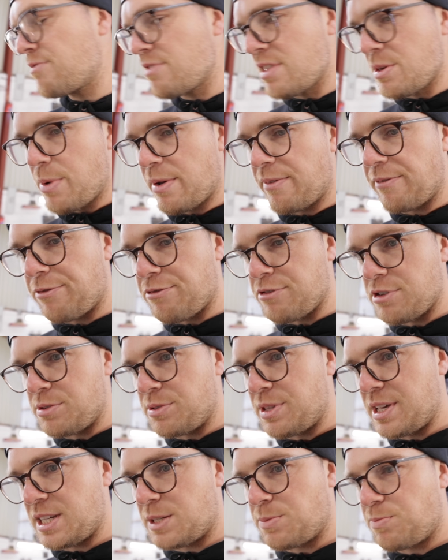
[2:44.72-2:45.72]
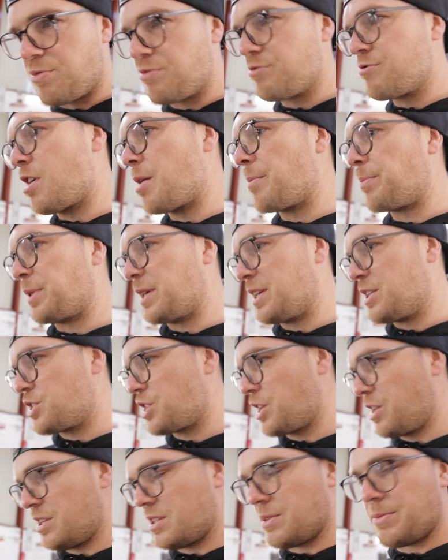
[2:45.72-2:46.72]
really went through this properly to
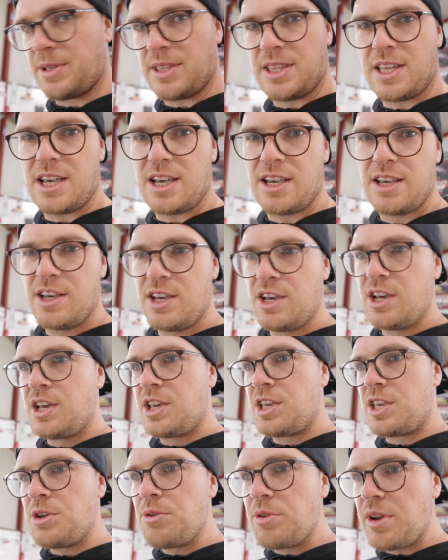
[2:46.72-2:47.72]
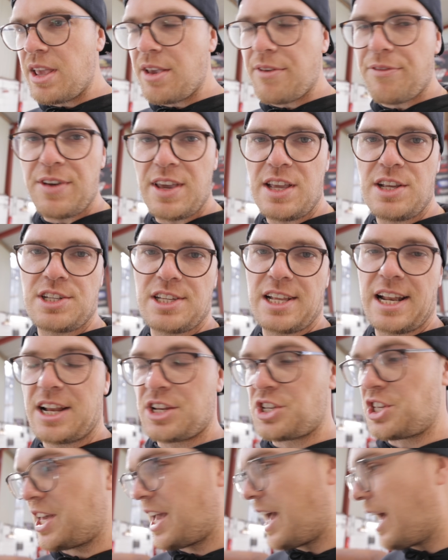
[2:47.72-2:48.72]
show you some of the unique features and
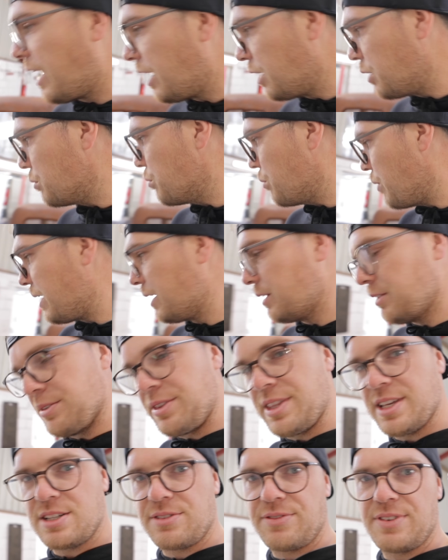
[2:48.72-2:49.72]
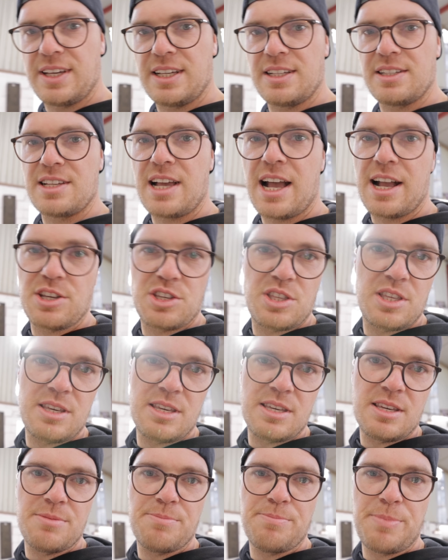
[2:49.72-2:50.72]
actually how well this thing's actually
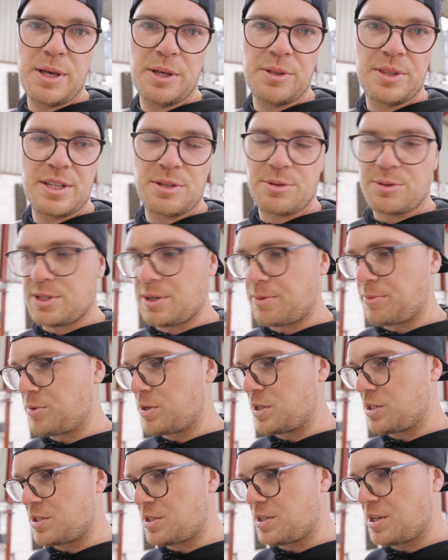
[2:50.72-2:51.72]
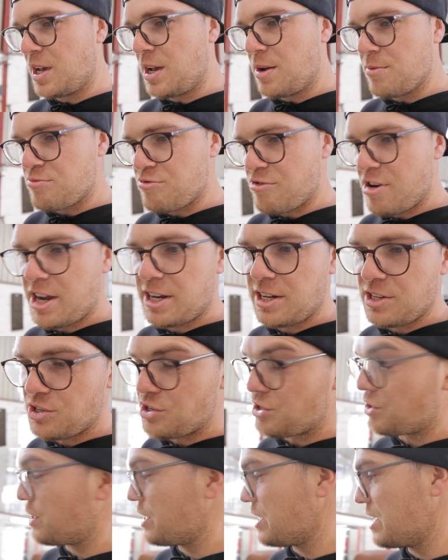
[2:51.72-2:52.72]
built. This was someone's pride and
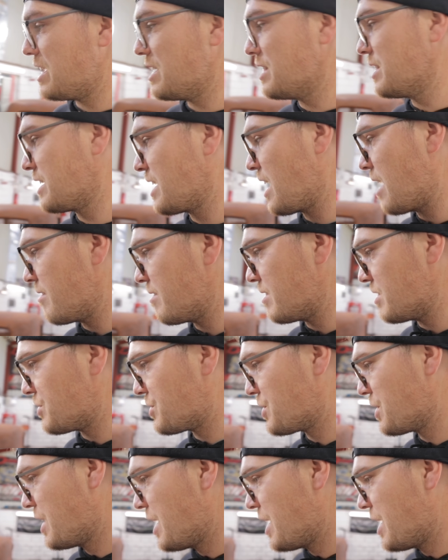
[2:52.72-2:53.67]
joy in the garage, and